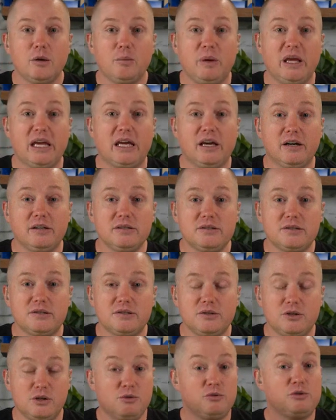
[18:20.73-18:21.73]

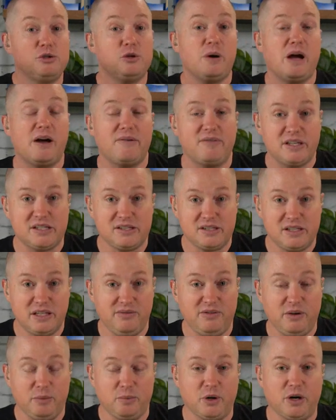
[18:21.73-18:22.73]
because you do have this
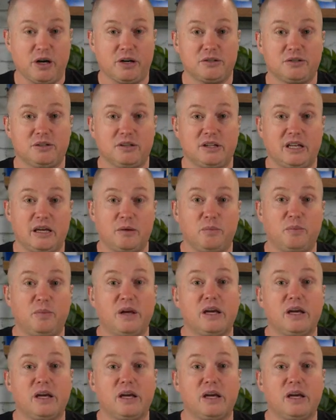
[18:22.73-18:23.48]
TV production thing,